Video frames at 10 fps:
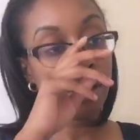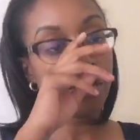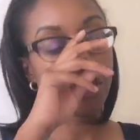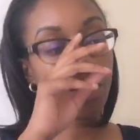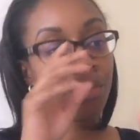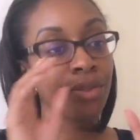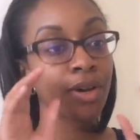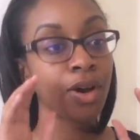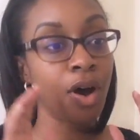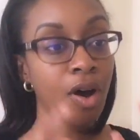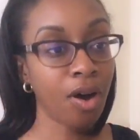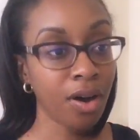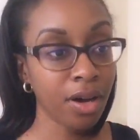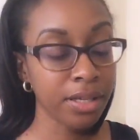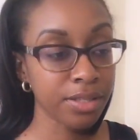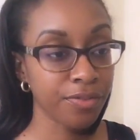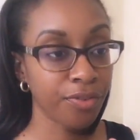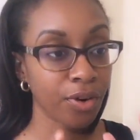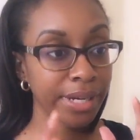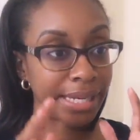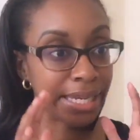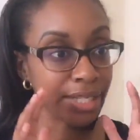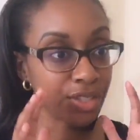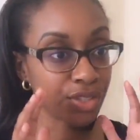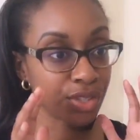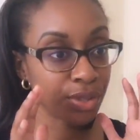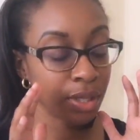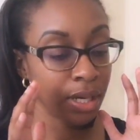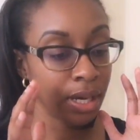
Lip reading: So the cost for each